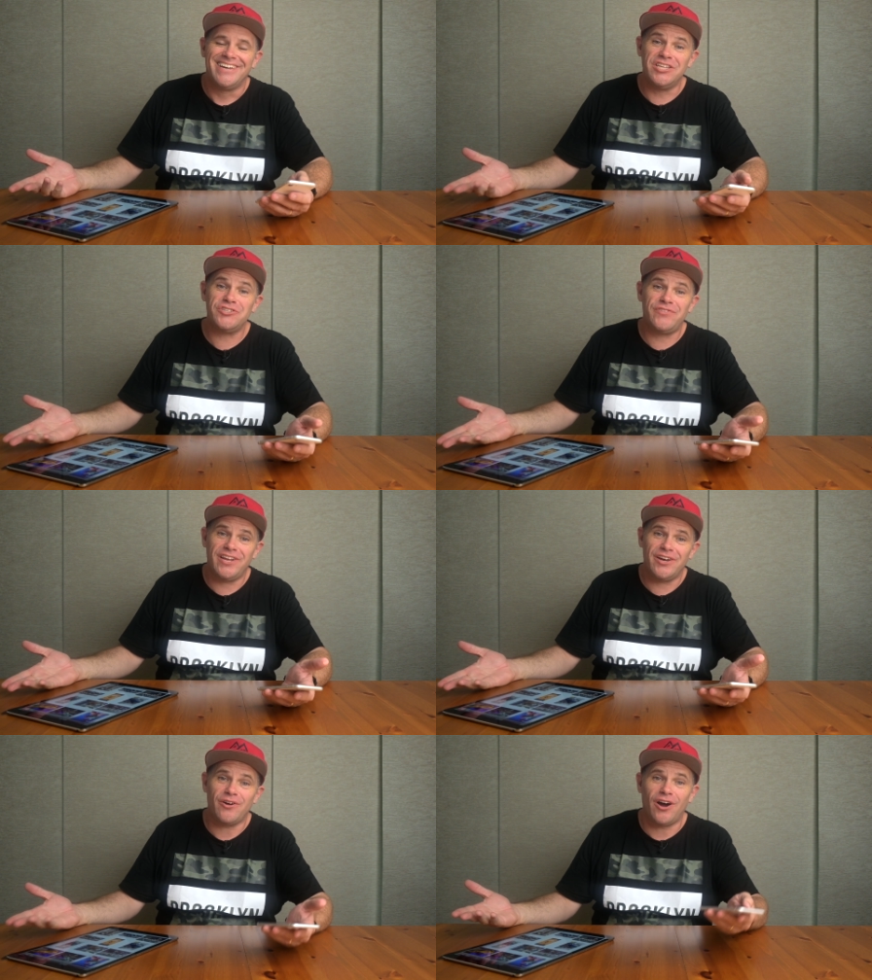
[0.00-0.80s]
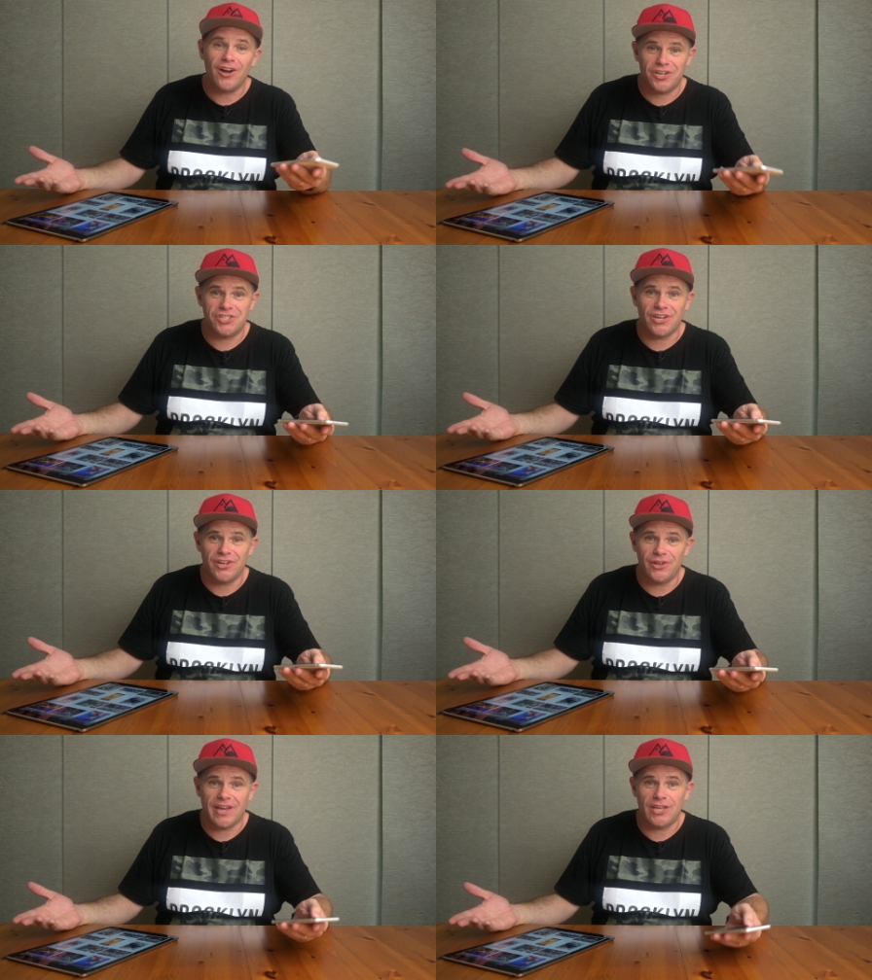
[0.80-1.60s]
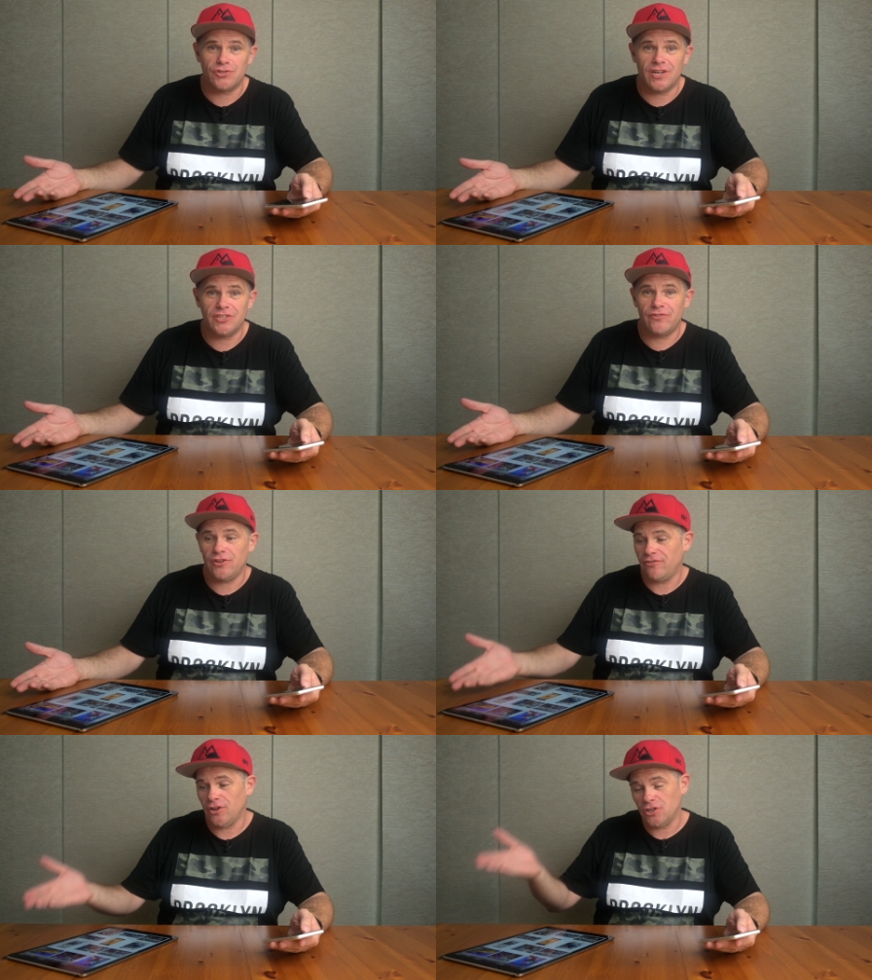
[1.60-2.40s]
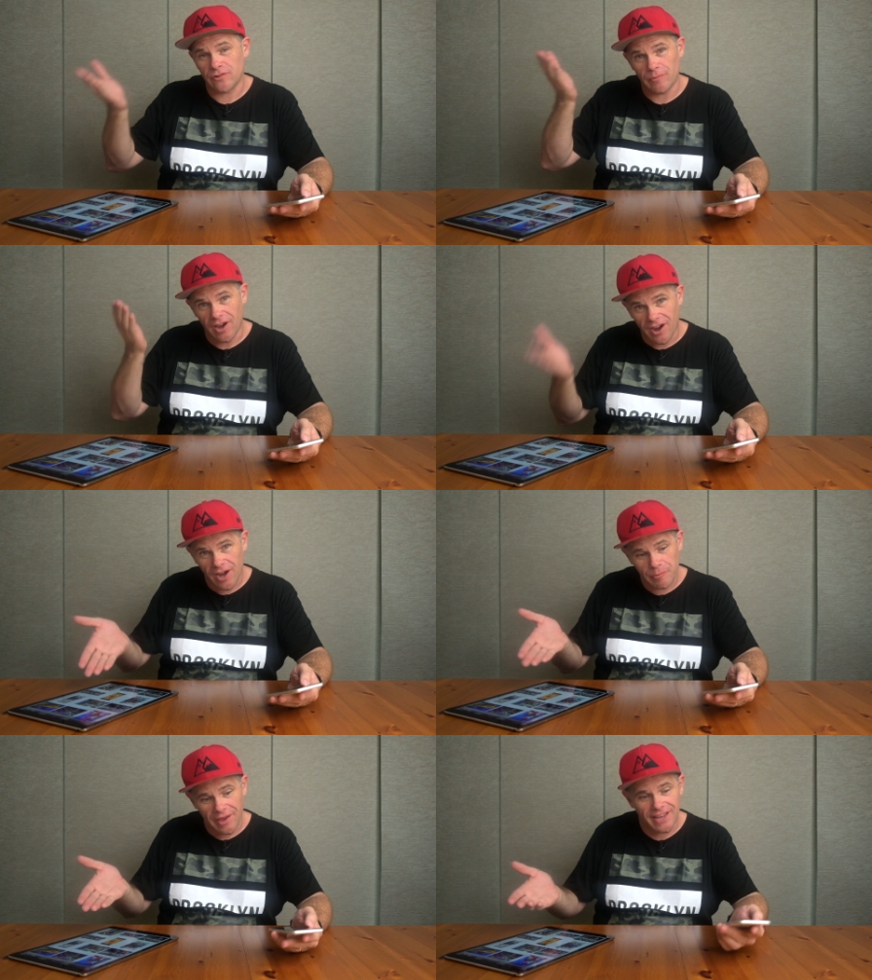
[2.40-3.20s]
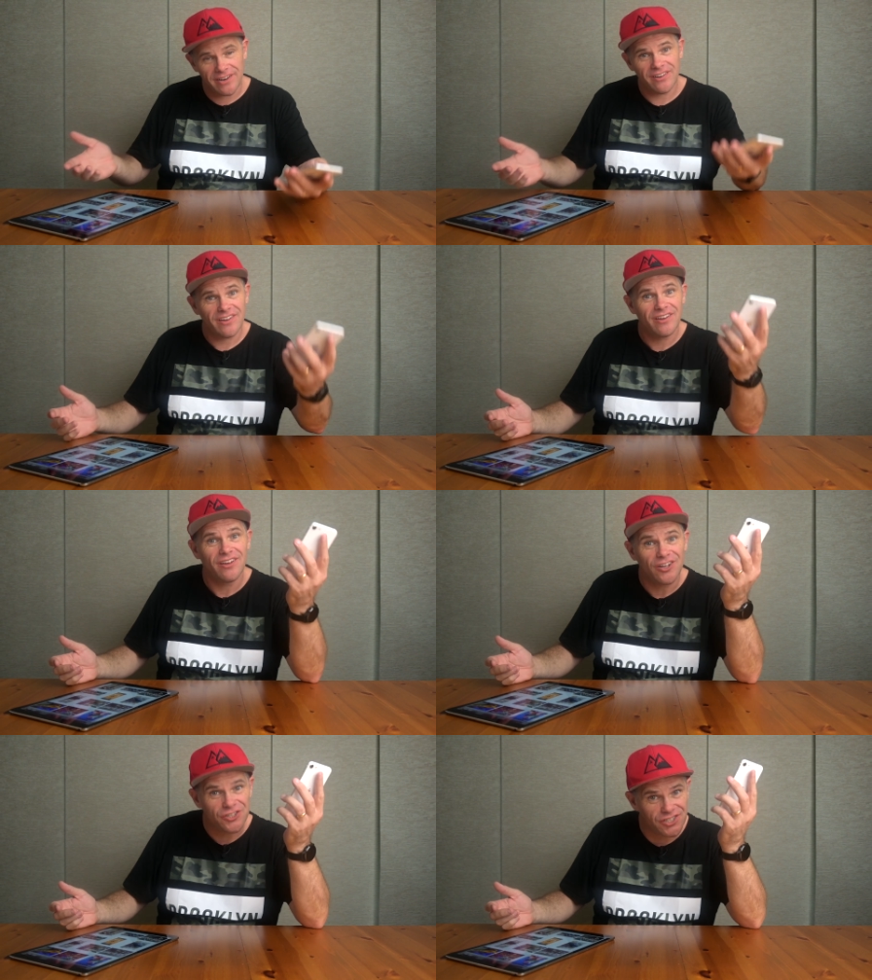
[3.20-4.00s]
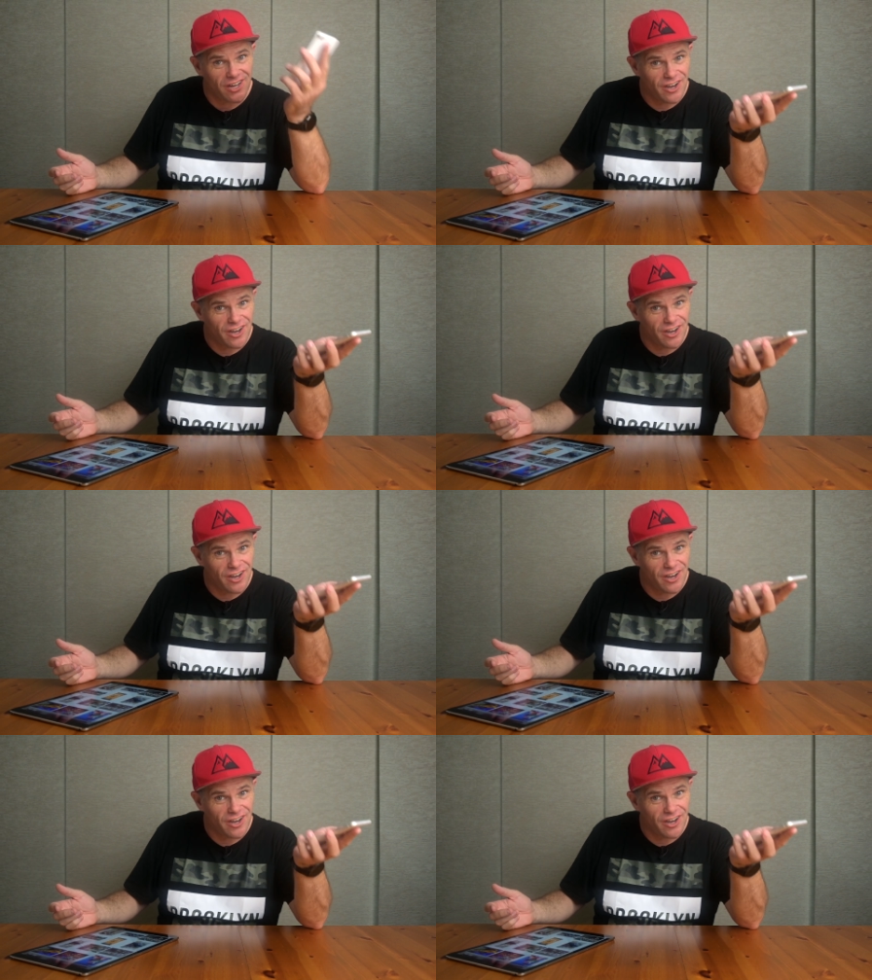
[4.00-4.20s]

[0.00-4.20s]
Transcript: In this video, I'm going to show you how you transfer your photos from your iPad to your